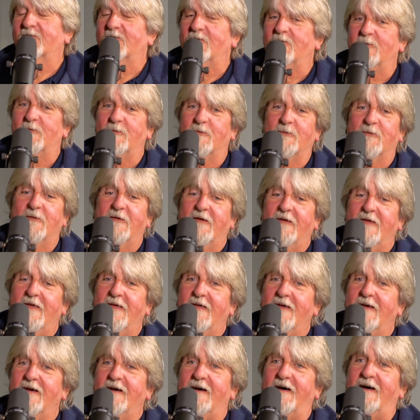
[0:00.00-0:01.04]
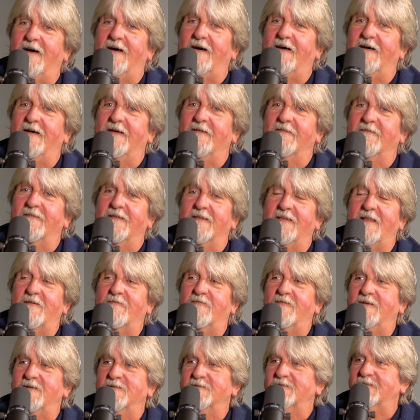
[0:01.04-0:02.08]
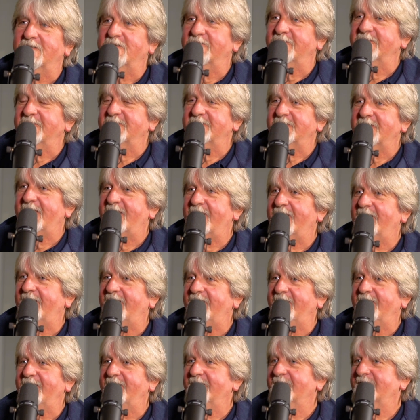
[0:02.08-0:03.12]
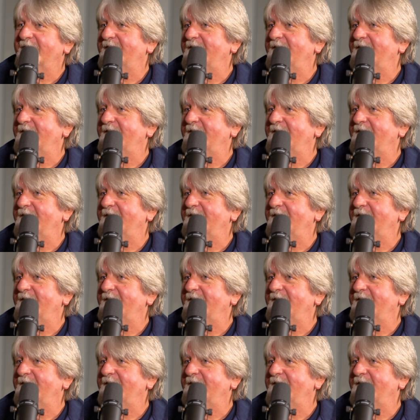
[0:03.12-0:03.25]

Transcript: So... the definition of insanity,